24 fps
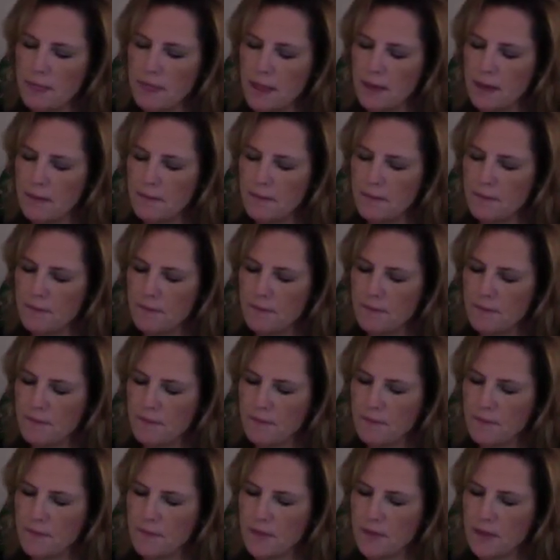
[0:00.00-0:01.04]

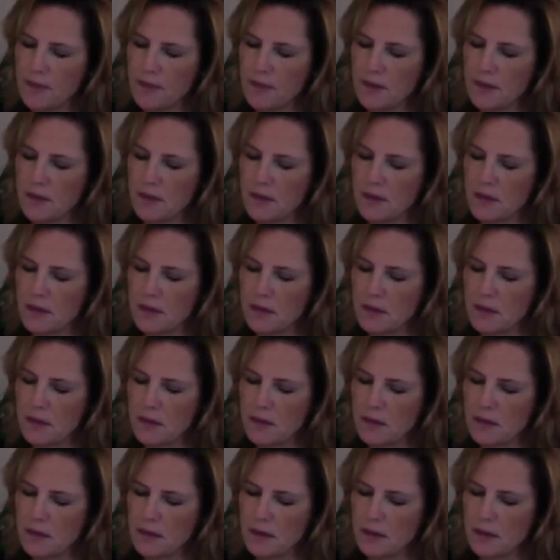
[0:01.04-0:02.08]

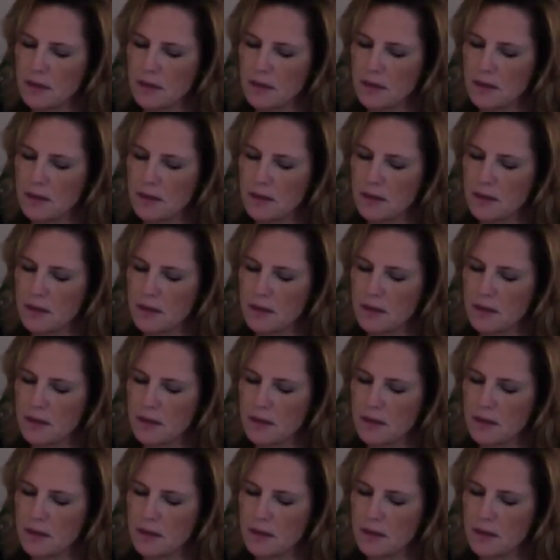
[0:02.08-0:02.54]
Nothing is said.